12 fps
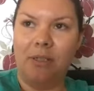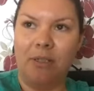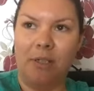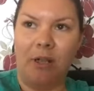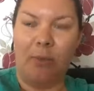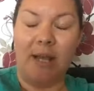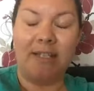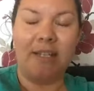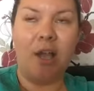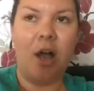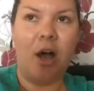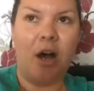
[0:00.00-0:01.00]
you know, as
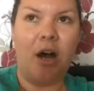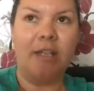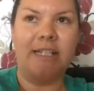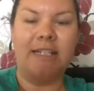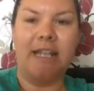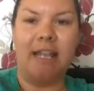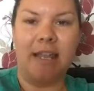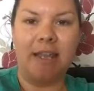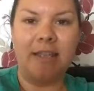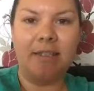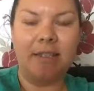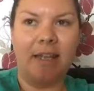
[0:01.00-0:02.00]
hard as it
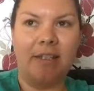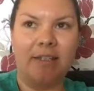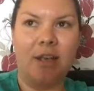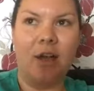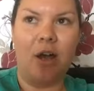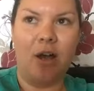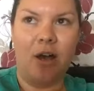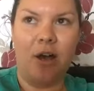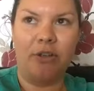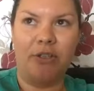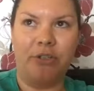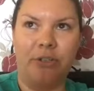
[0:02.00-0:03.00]
is, and as
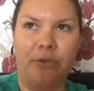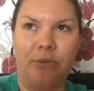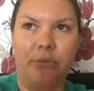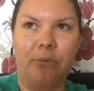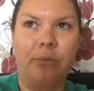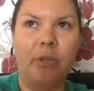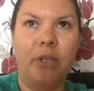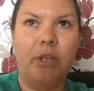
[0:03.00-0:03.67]
hard as you